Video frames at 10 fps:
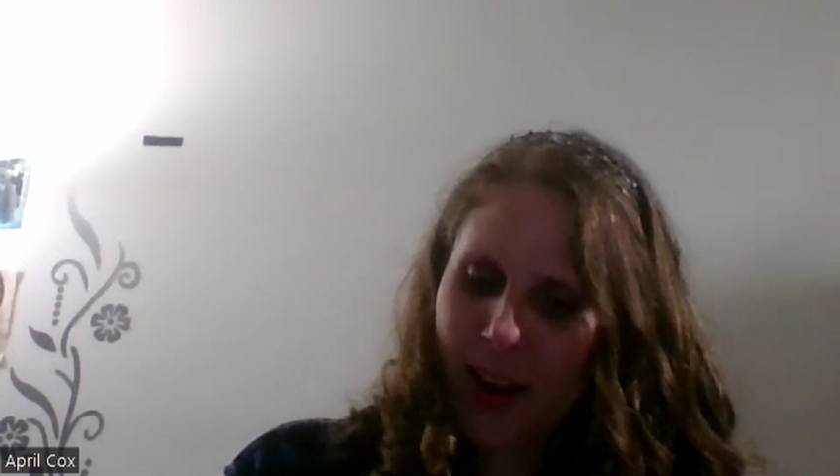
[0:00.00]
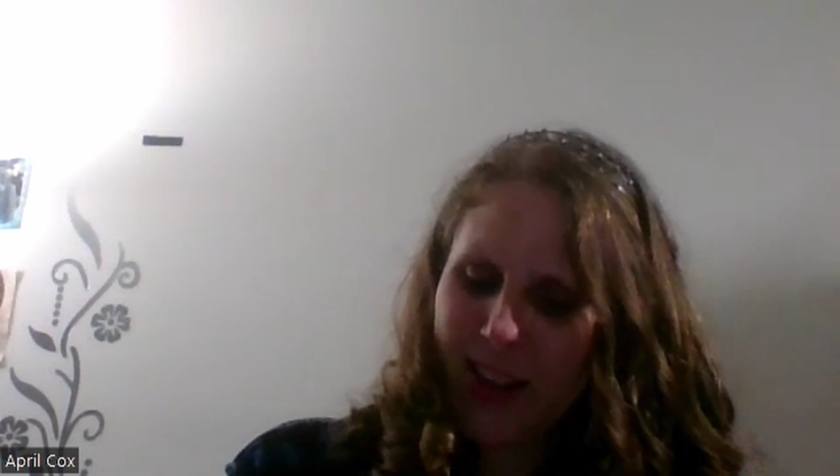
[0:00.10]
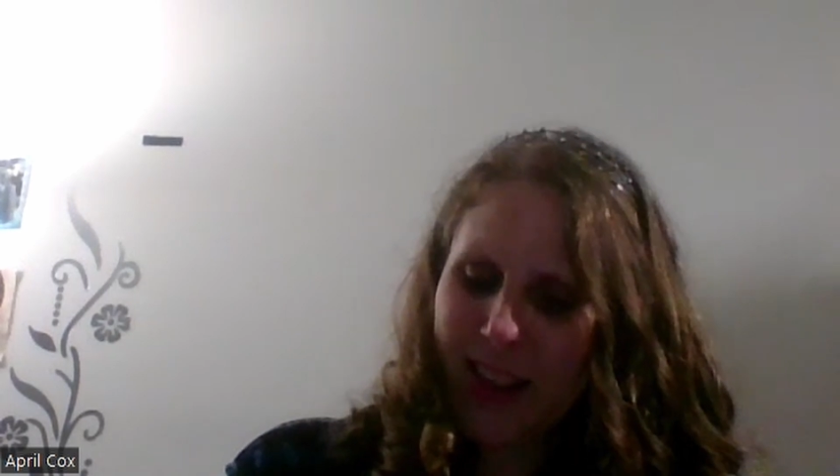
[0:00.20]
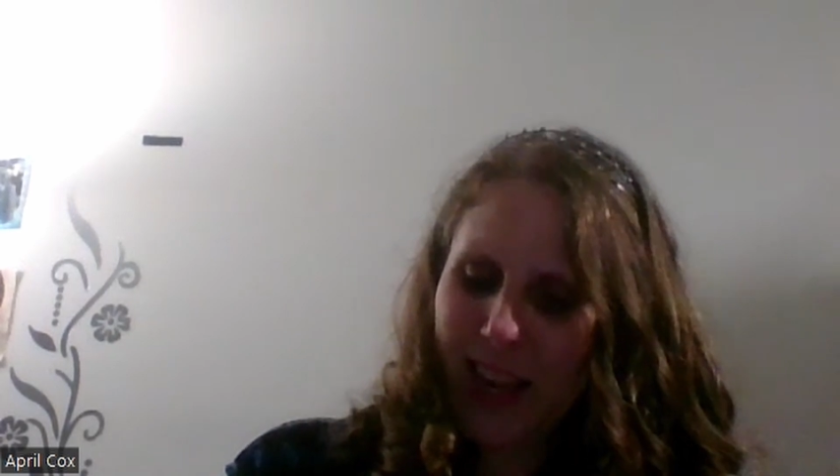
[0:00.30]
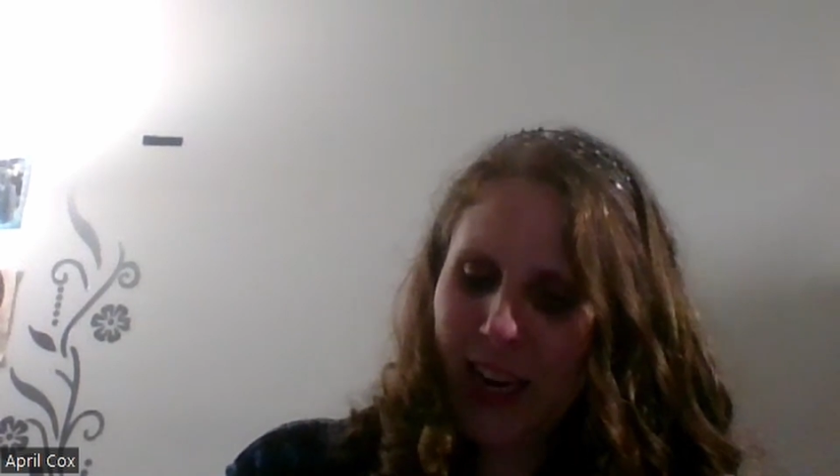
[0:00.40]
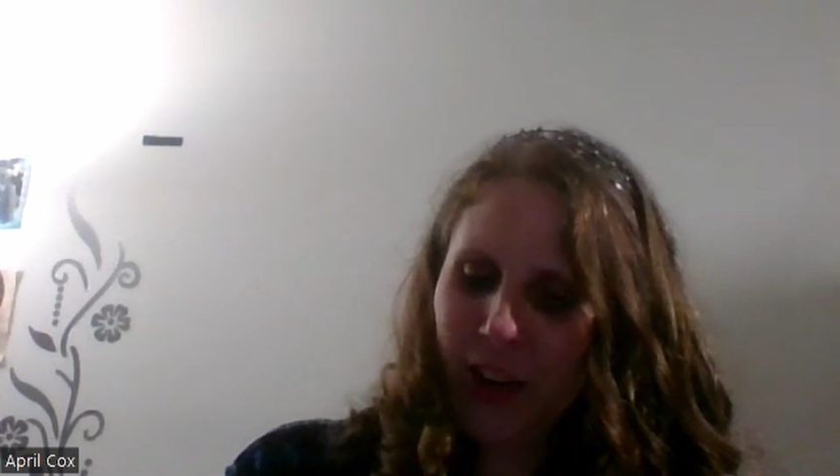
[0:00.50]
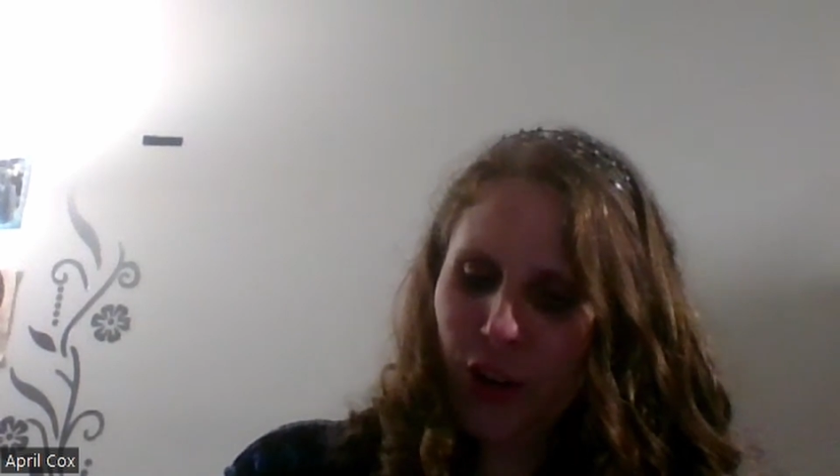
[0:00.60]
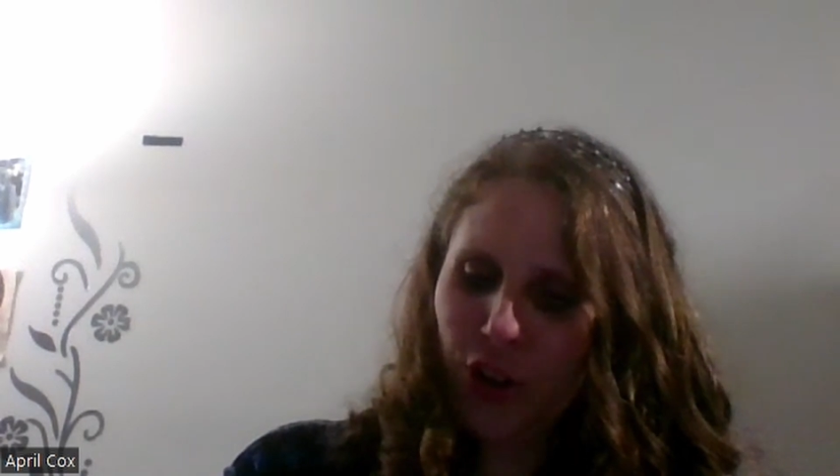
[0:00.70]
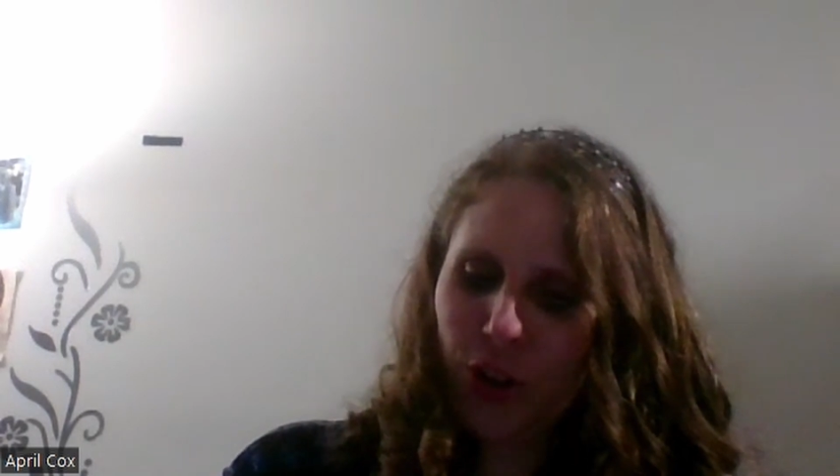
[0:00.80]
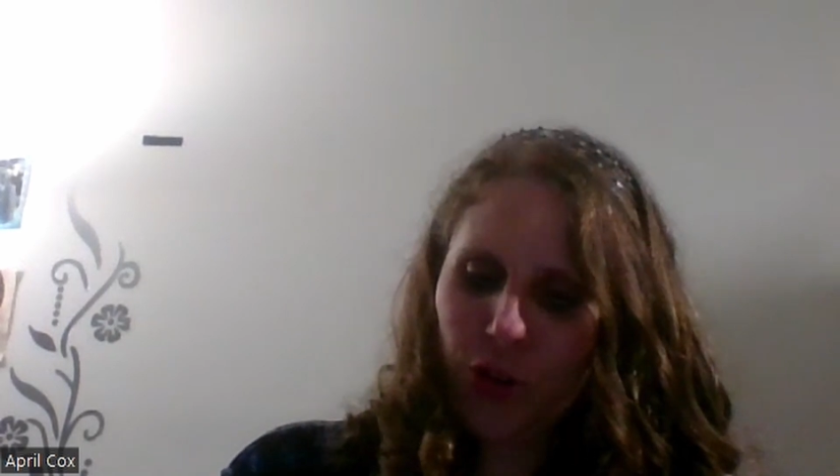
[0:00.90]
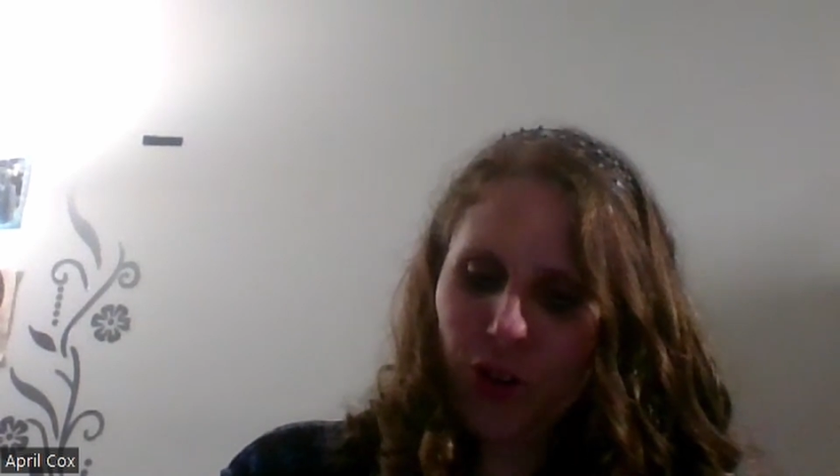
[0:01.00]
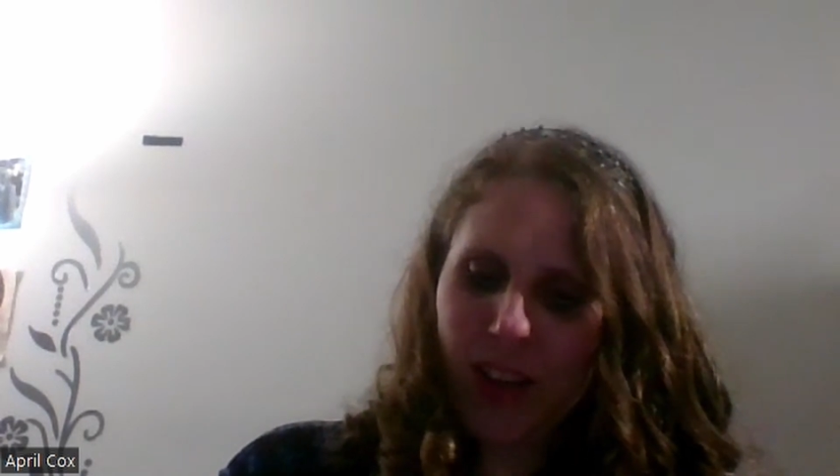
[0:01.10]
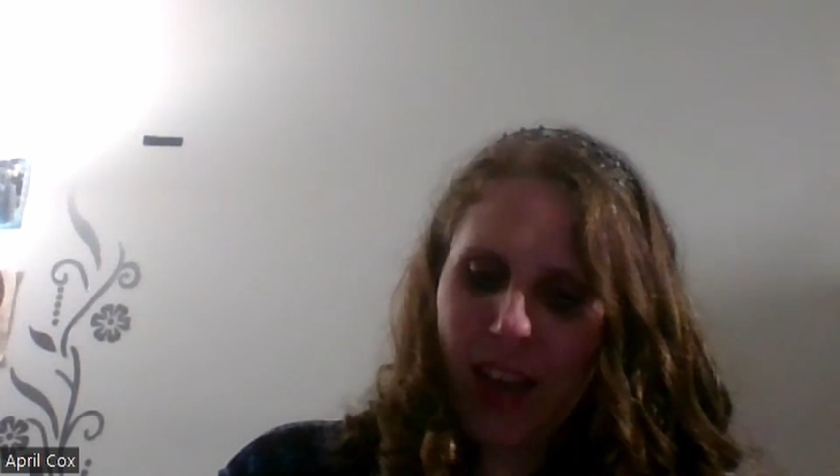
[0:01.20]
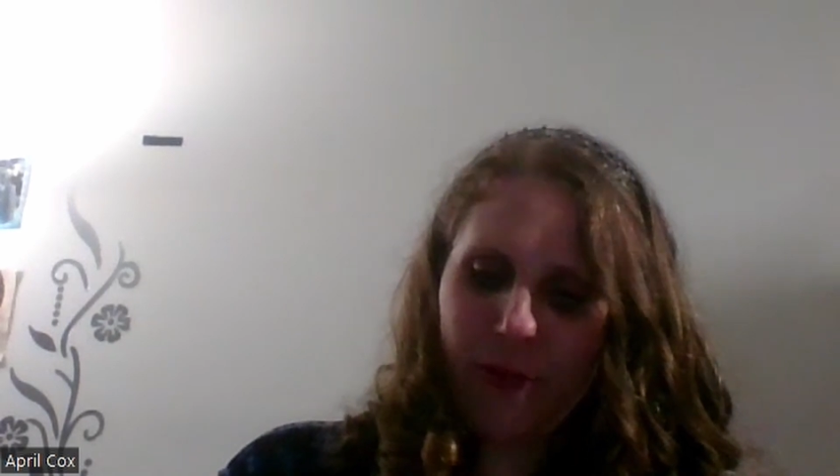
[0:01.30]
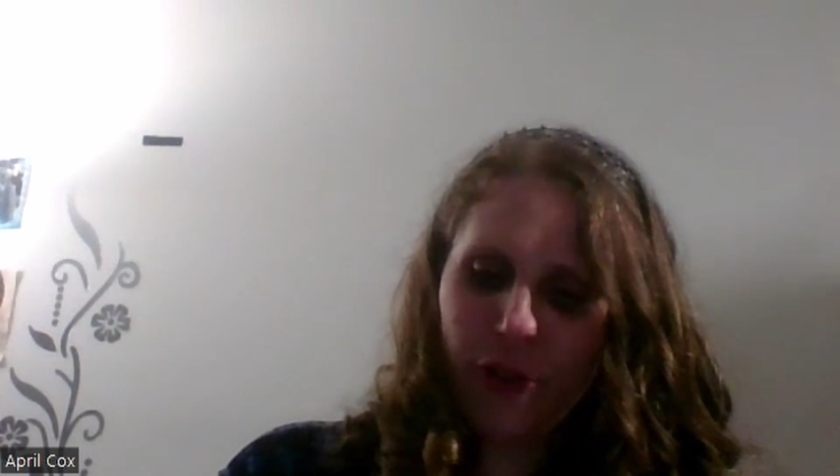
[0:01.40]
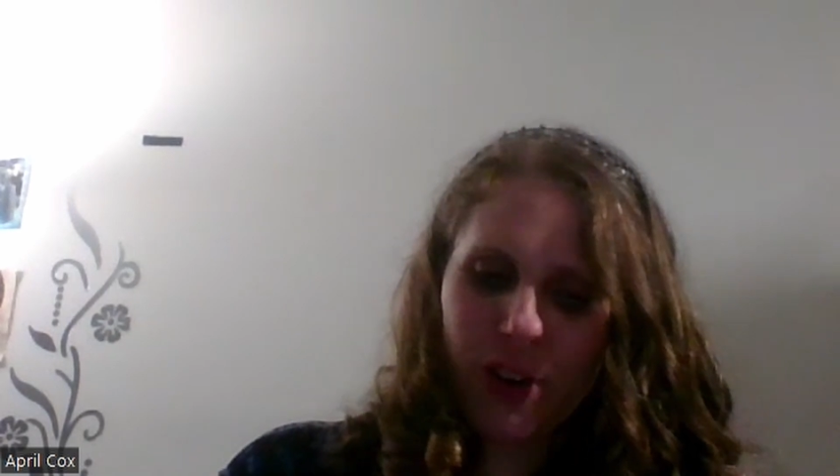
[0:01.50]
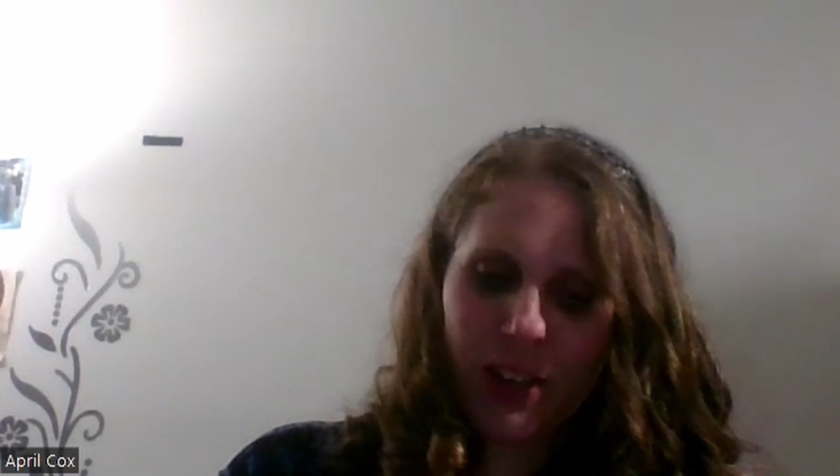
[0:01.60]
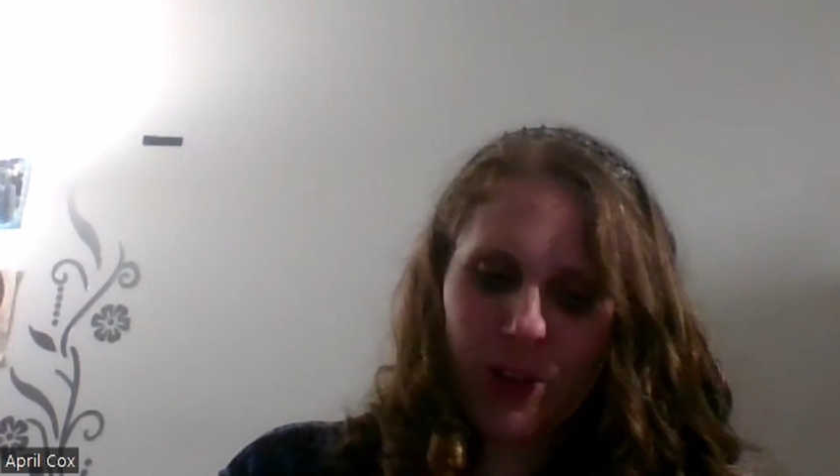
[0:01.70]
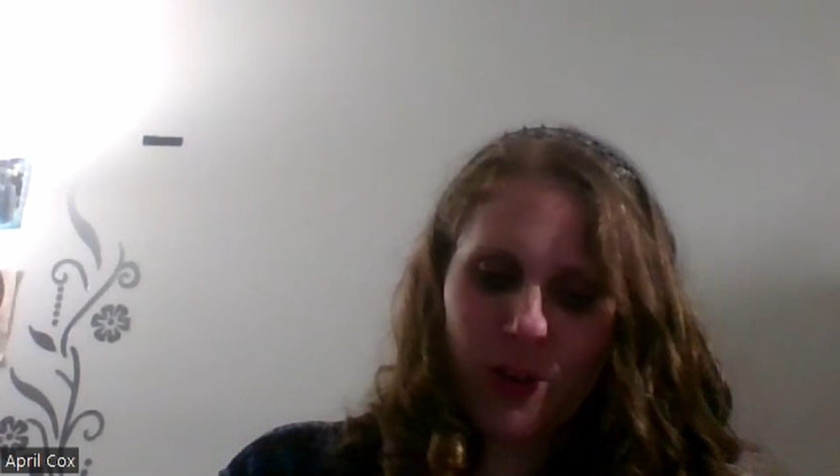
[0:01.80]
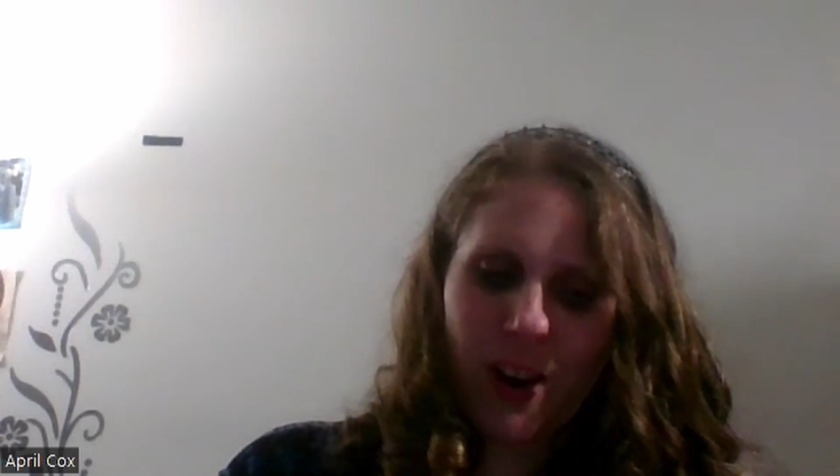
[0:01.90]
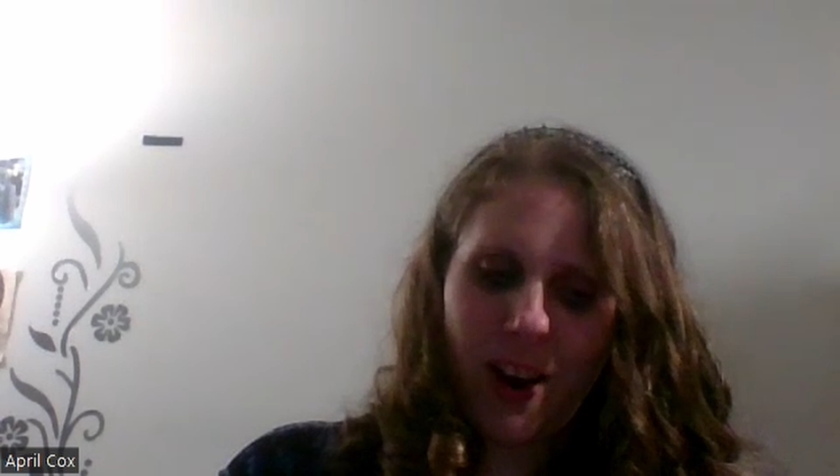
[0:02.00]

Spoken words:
Then he heard children's laughter next door.